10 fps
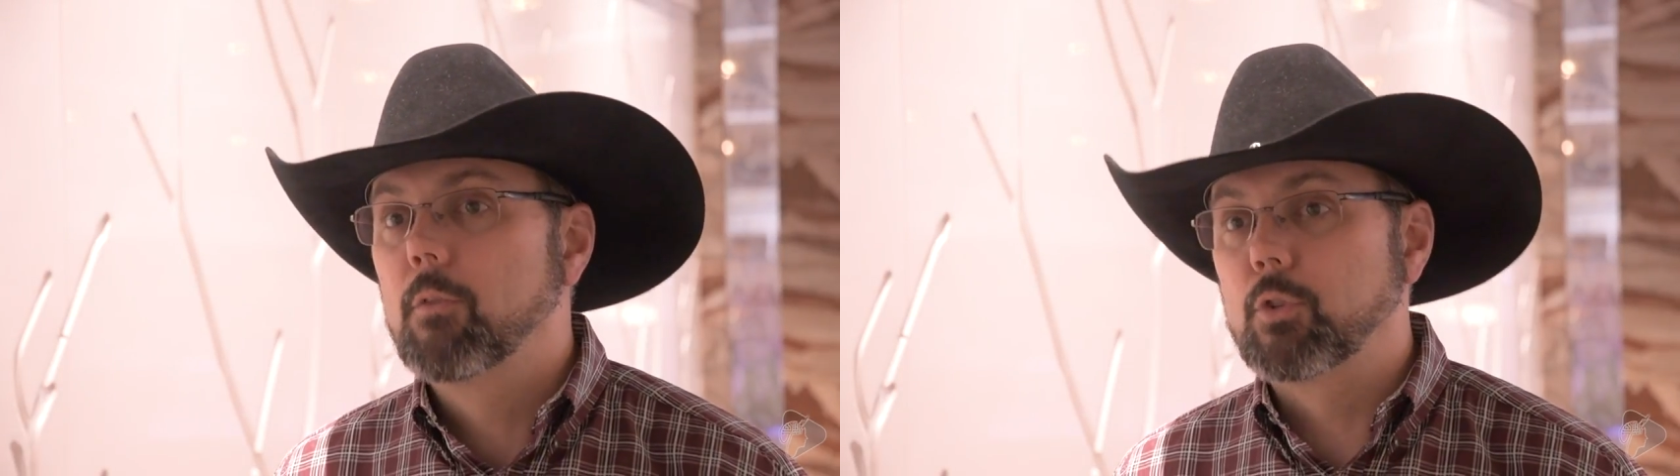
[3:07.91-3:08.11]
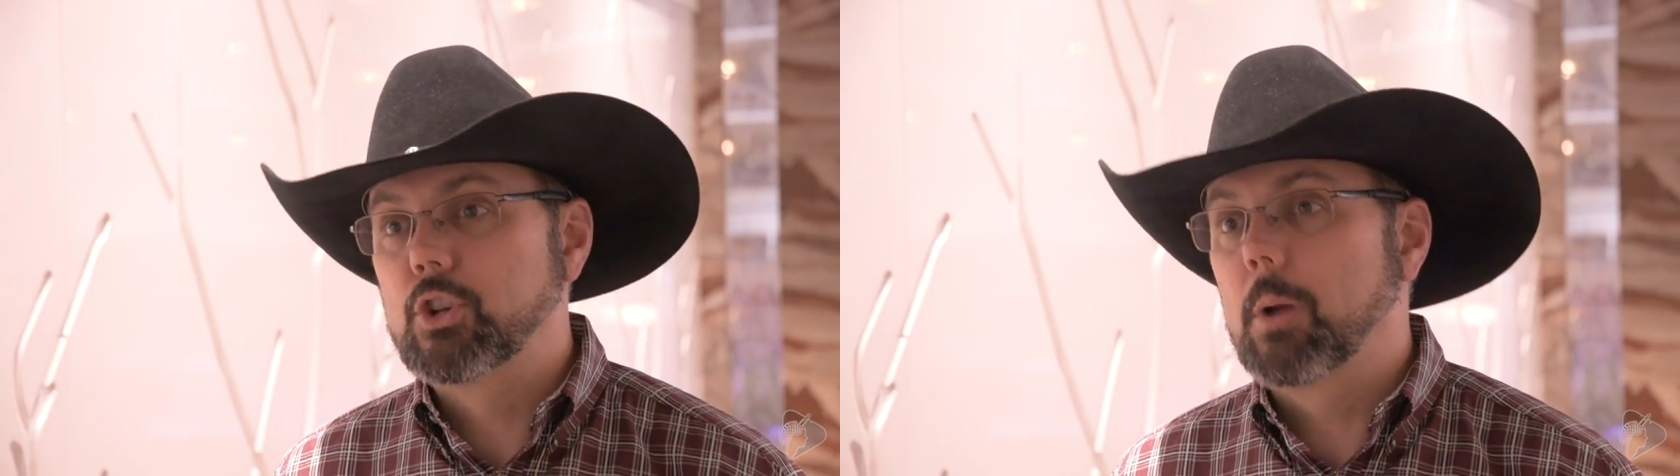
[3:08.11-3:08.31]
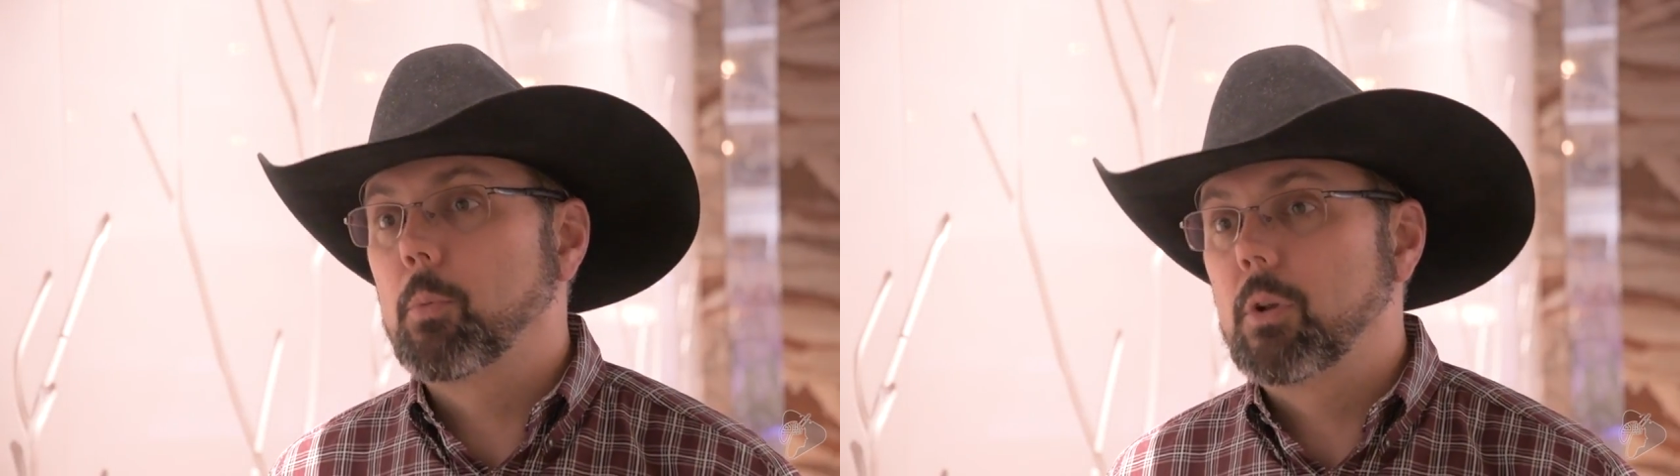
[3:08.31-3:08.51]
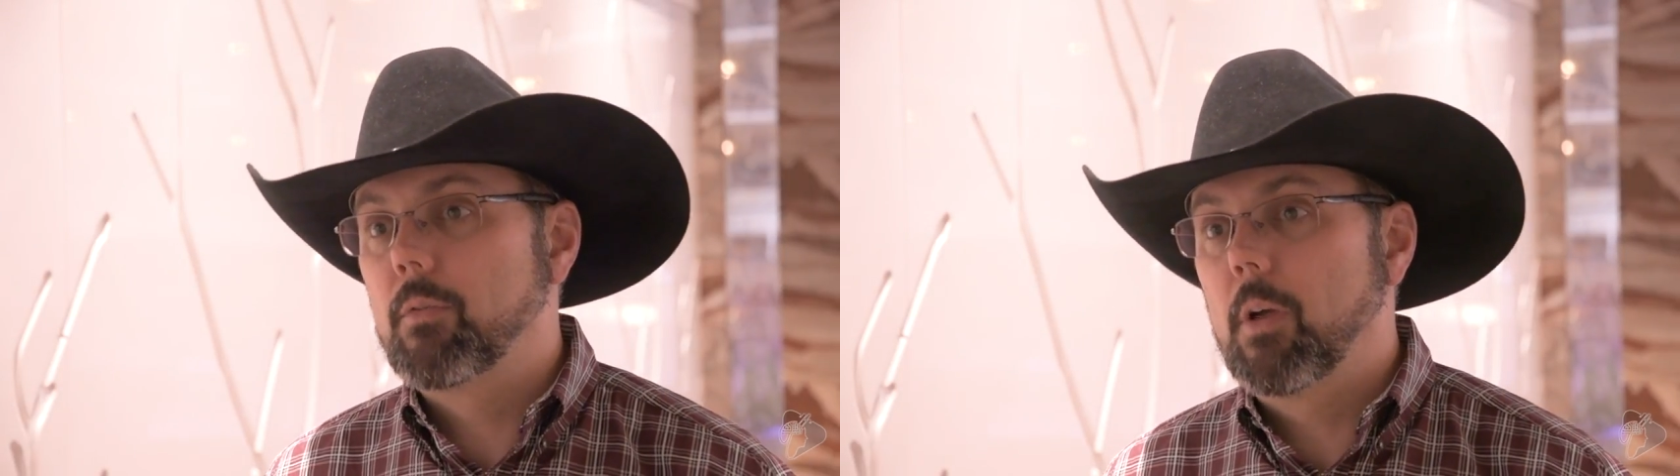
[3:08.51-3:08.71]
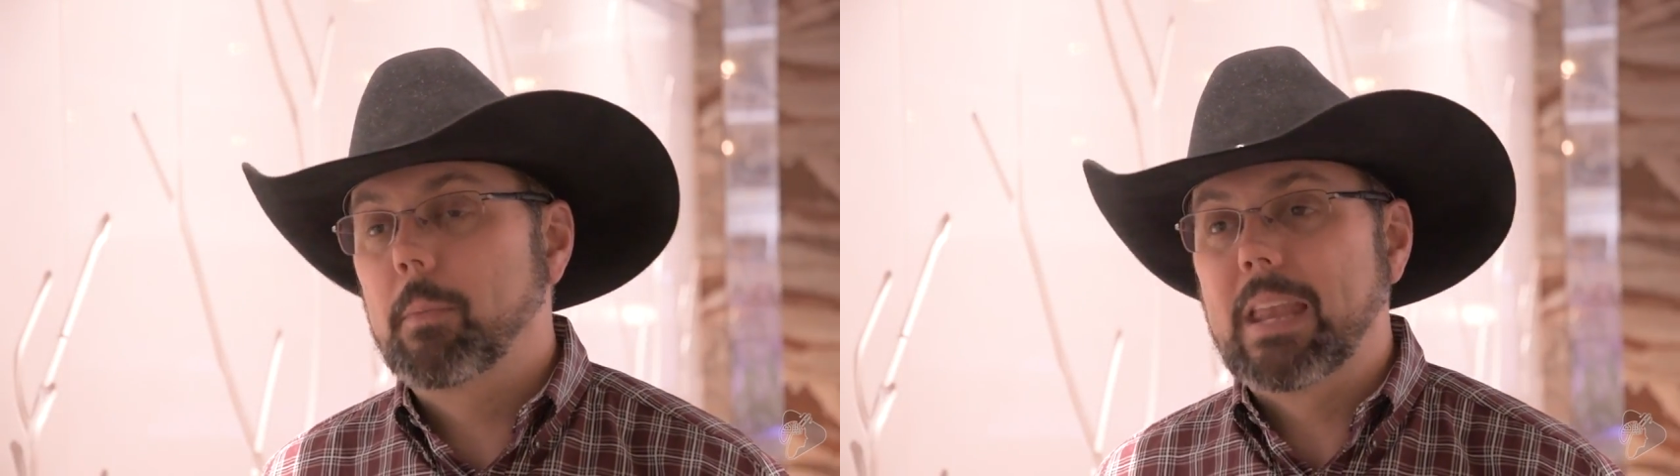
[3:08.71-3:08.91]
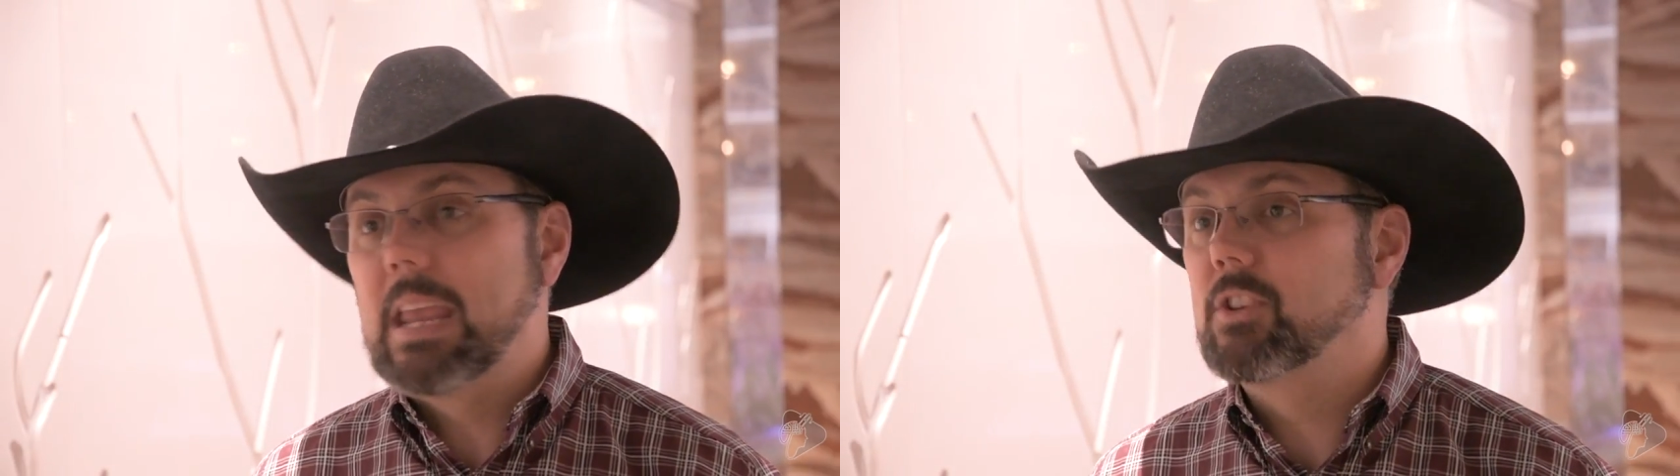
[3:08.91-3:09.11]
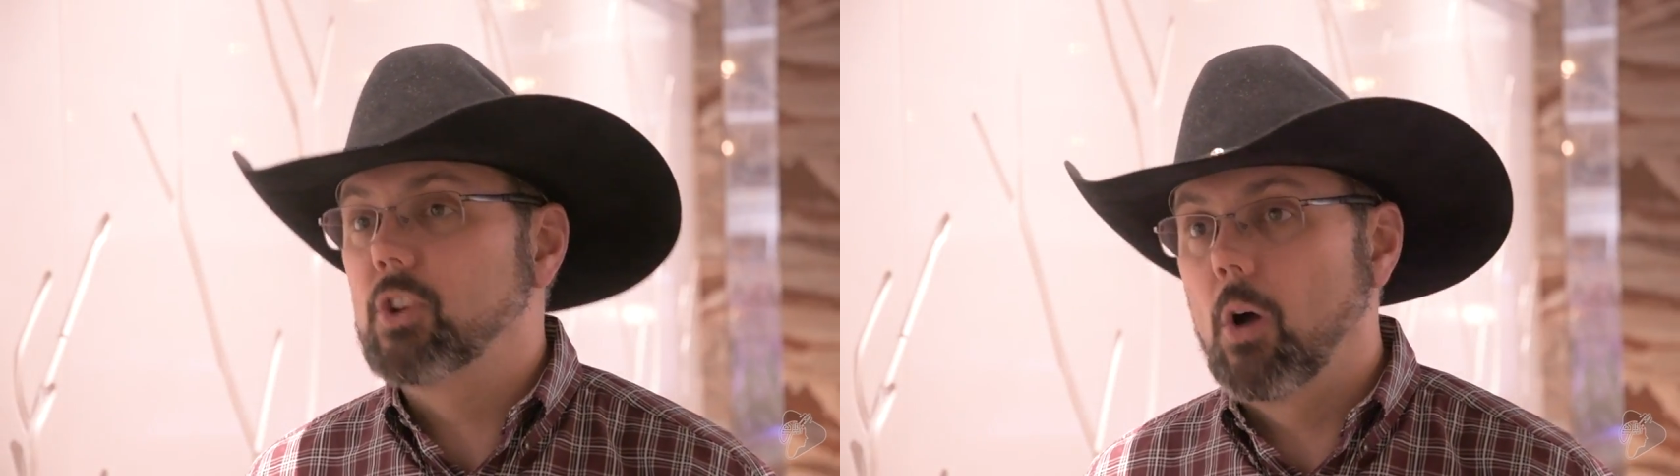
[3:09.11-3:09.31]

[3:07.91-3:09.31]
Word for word: for SharePoint development is and